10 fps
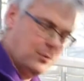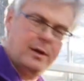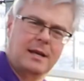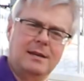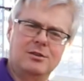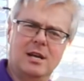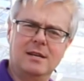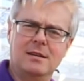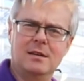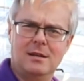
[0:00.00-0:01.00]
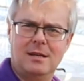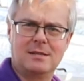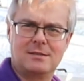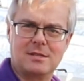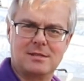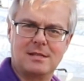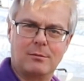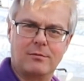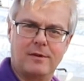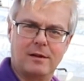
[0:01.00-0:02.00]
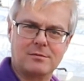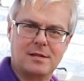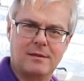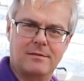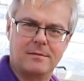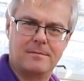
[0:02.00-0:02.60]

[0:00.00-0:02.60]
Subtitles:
in, one at each end, it's just a double fail-safe.